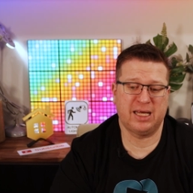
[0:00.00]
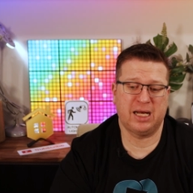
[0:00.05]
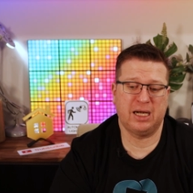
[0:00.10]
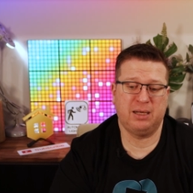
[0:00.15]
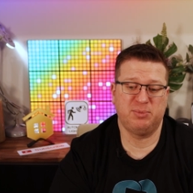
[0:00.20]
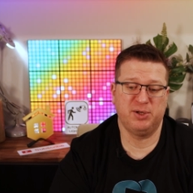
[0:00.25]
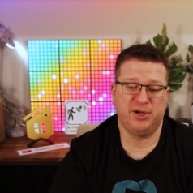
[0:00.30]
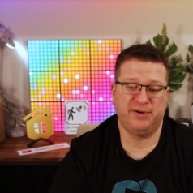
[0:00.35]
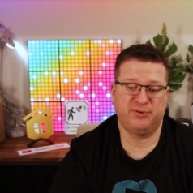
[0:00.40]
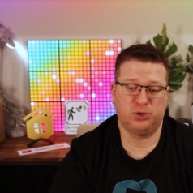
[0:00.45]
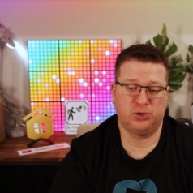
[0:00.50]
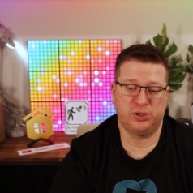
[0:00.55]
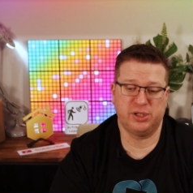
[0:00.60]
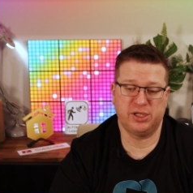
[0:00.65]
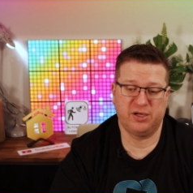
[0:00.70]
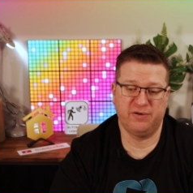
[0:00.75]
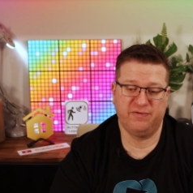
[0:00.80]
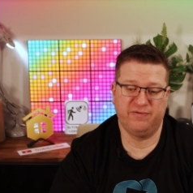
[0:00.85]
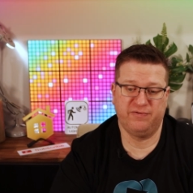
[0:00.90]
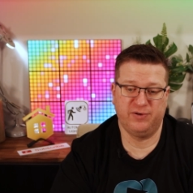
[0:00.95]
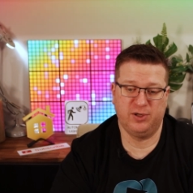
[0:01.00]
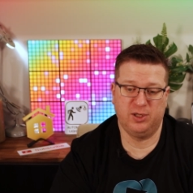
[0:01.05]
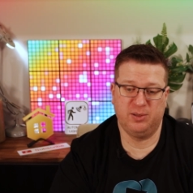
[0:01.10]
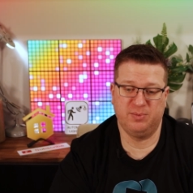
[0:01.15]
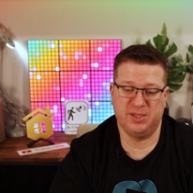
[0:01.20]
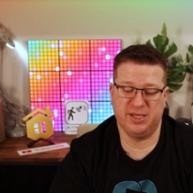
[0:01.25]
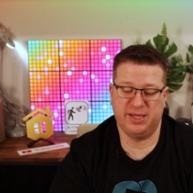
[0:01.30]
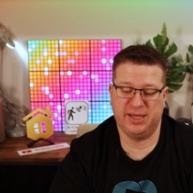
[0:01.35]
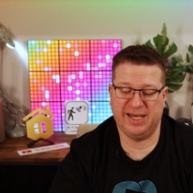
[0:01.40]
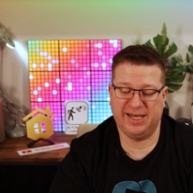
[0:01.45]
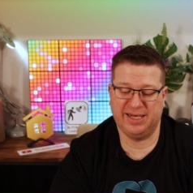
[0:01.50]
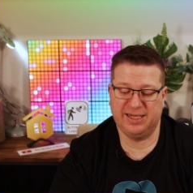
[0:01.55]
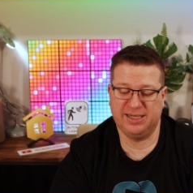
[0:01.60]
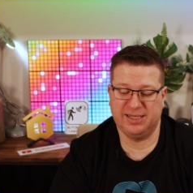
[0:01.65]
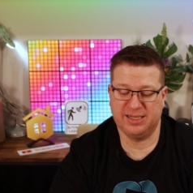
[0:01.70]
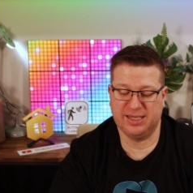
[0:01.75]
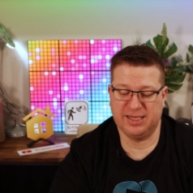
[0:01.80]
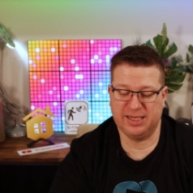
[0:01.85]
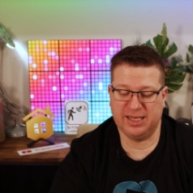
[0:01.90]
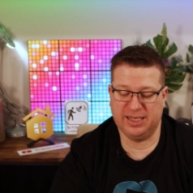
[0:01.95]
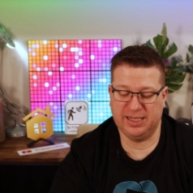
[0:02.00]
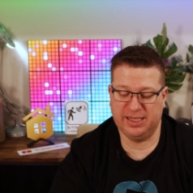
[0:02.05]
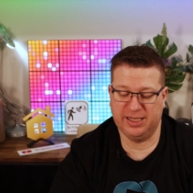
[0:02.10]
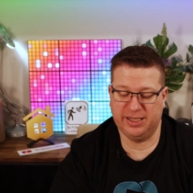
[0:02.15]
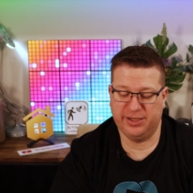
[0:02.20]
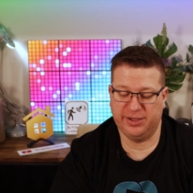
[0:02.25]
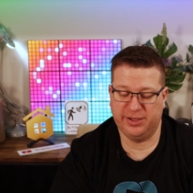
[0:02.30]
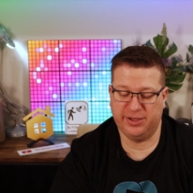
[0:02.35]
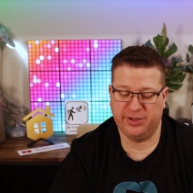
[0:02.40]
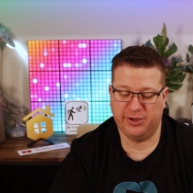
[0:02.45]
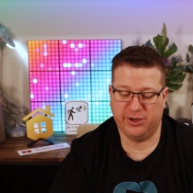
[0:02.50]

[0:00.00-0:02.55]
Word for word: that up and I've already confirmed that uh,